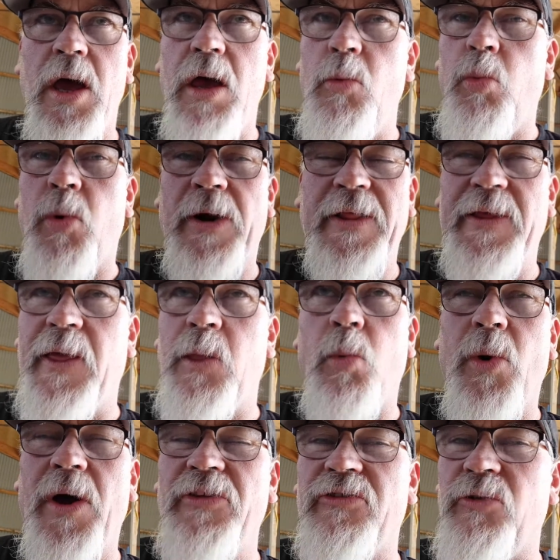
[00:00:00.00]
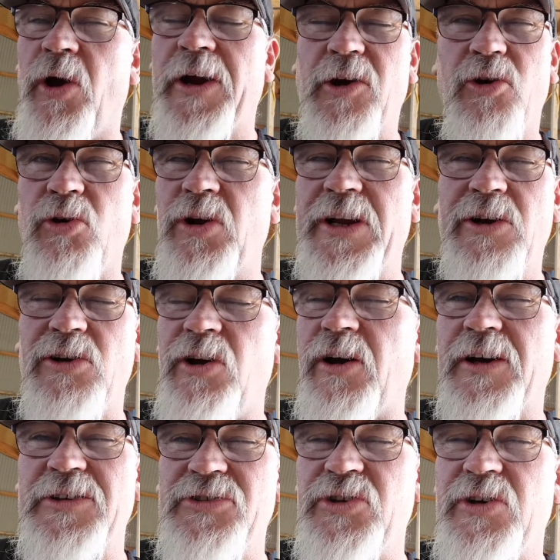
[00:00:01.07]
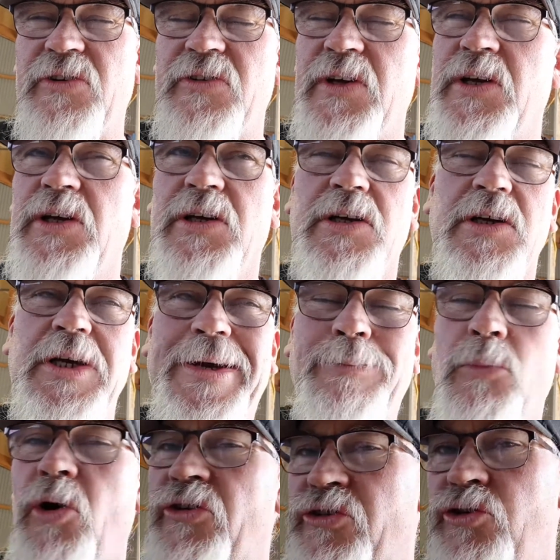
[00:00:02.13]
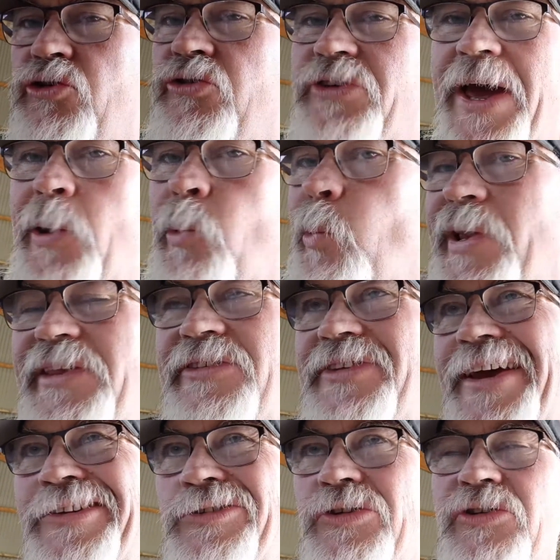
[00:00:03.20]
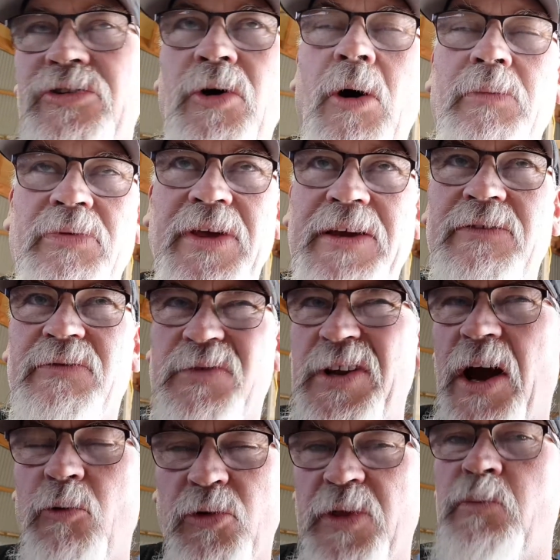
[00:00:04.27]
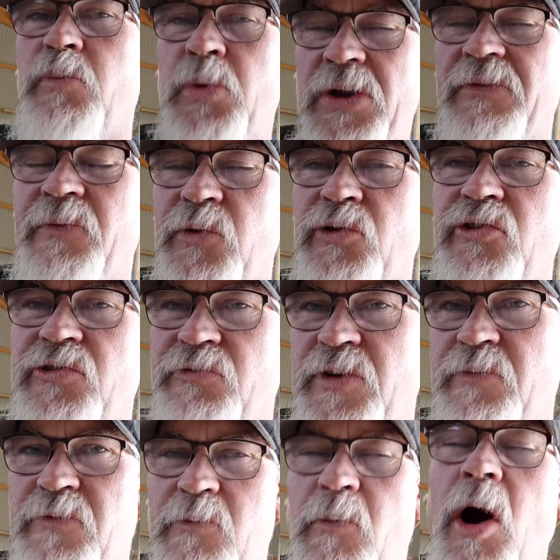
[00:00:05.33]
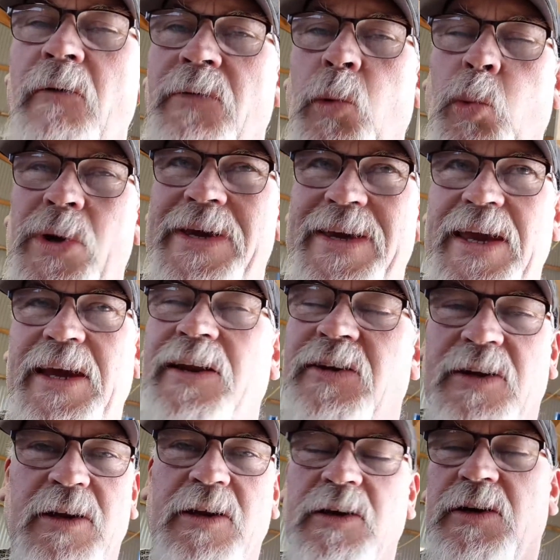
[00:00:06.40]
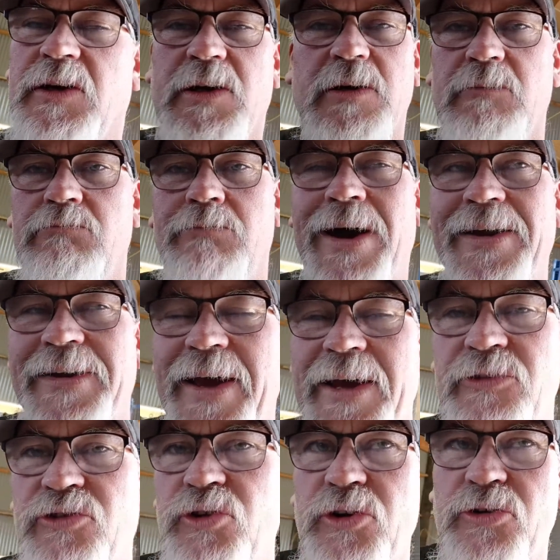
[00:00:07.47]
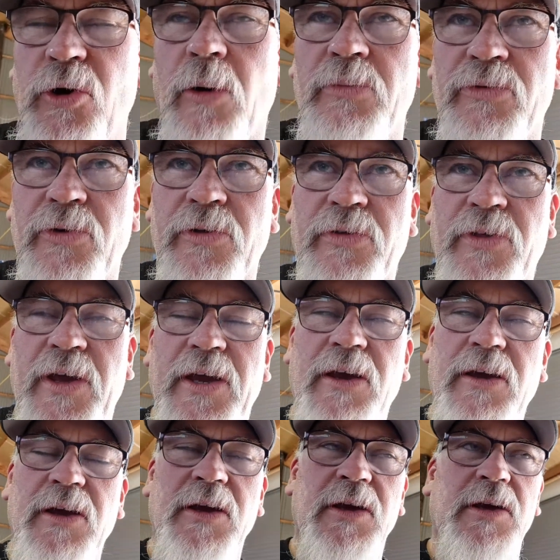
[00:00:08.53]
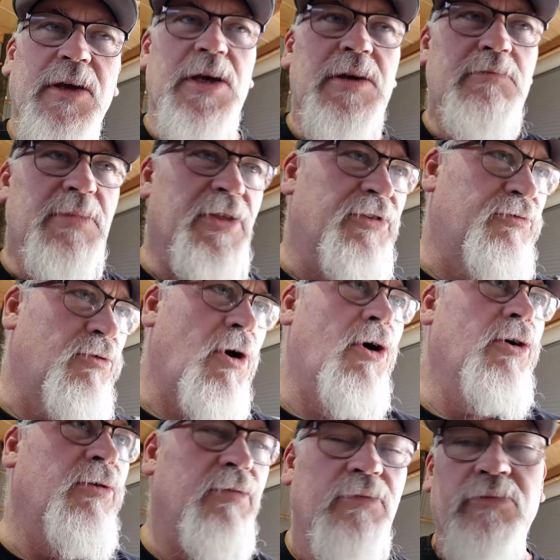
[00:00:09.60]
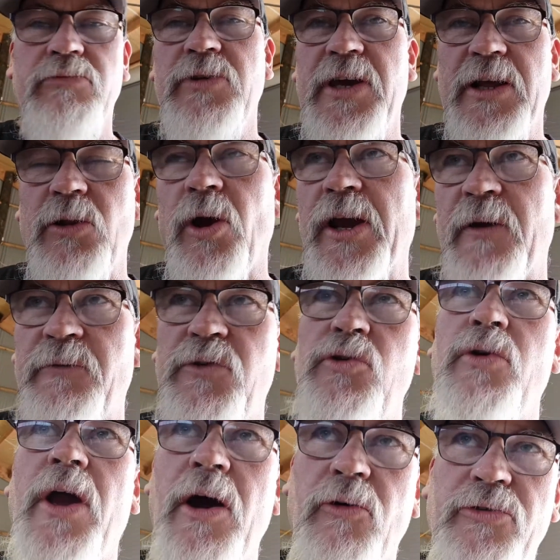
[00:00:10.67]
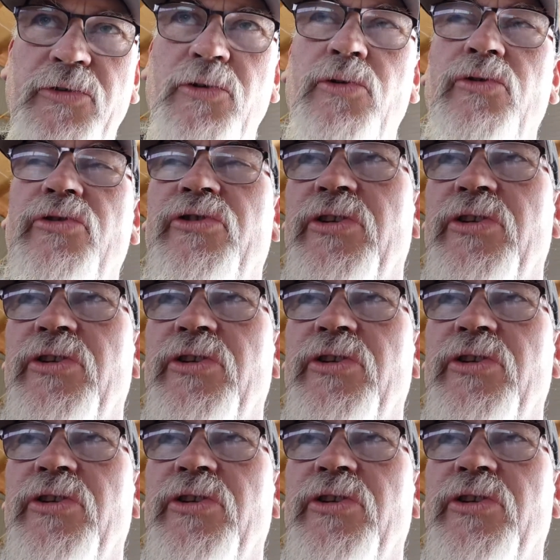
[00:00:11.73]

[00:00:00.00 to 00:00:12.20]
one of the other ones like earlier, like sort of more Tuesday, Wednesday sort of type thing, you know, with a bit of footage from over the weekend and Monday sort of type sort of thing. But throw, yeah, like a few how-tos